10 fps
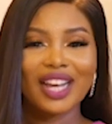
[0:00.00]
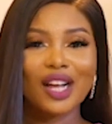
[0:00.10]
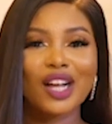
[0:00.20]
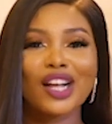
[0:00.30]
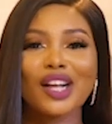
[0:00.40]

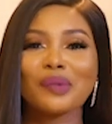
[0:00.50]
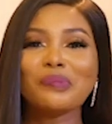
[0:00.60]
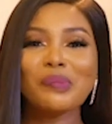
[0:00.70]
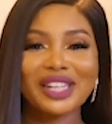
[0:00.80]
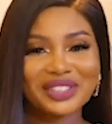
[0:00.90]
a
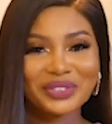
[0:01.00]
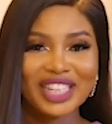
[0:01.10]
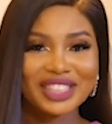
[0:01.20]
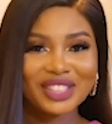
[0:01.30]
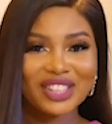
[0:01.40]

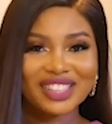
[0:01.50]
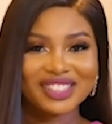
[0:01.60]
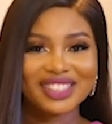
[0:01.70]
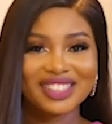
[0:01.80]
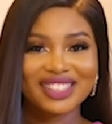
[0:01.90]
moderator,
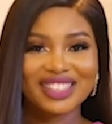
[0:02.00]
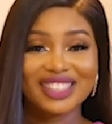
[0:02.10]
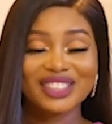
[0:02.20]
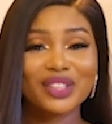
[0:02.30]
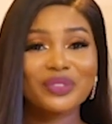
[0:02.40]

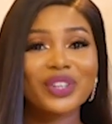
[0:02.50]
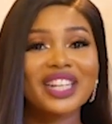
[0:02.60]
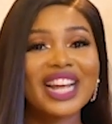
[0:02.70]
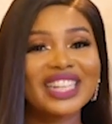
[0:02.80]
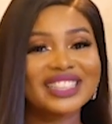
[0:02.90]

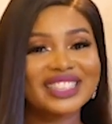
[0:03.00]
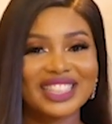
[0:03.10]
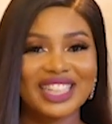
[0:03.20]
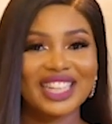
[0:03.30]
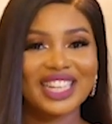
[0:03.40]
someone I
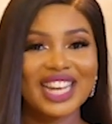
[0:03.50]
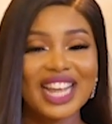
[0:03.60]
see